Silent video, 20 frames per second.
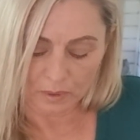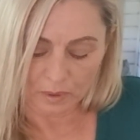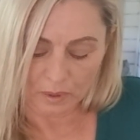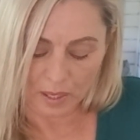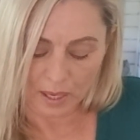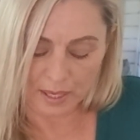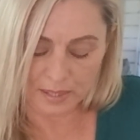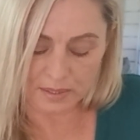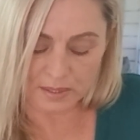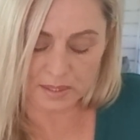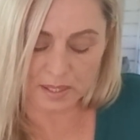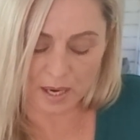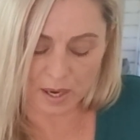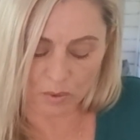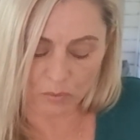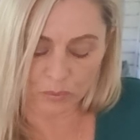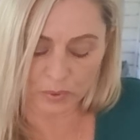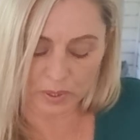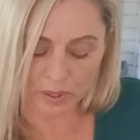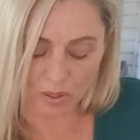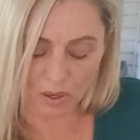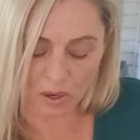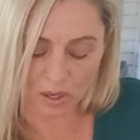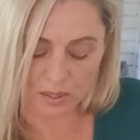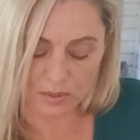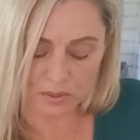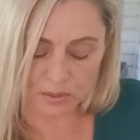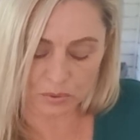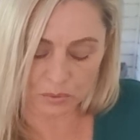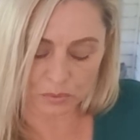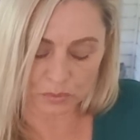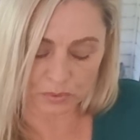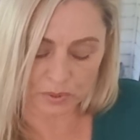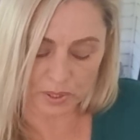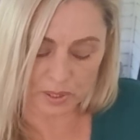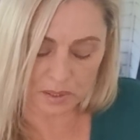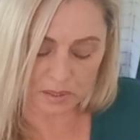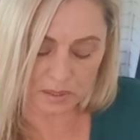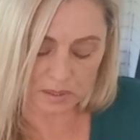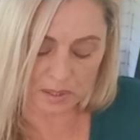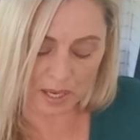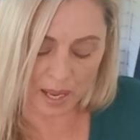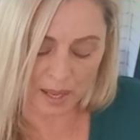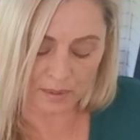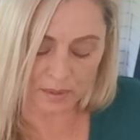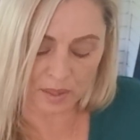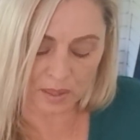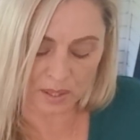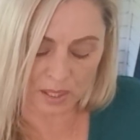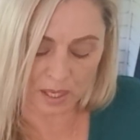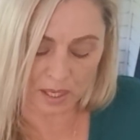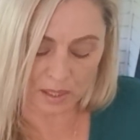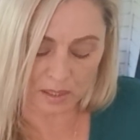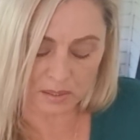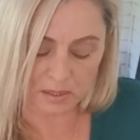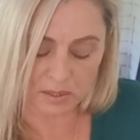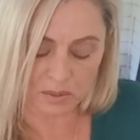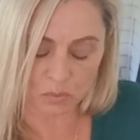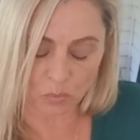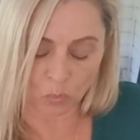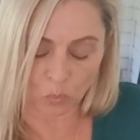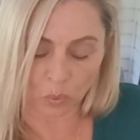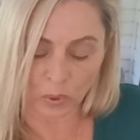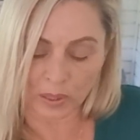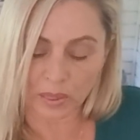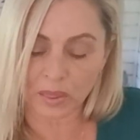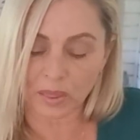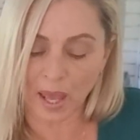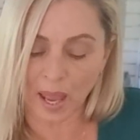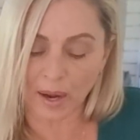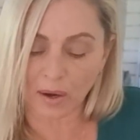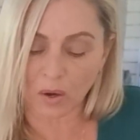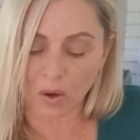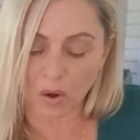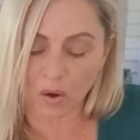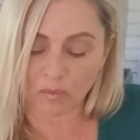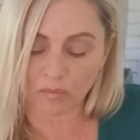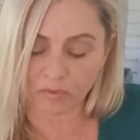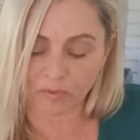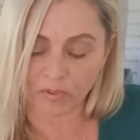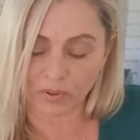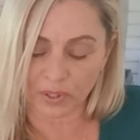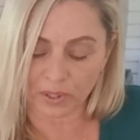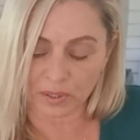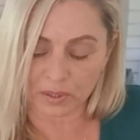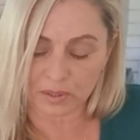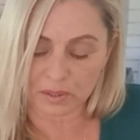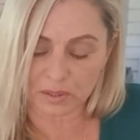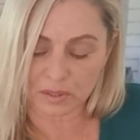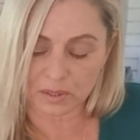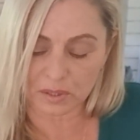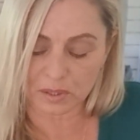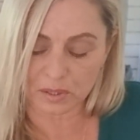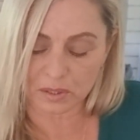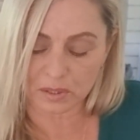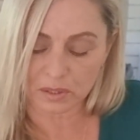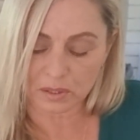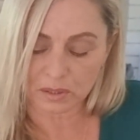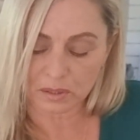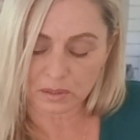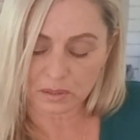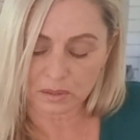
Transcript: has now realized all this and thinks with that confidence,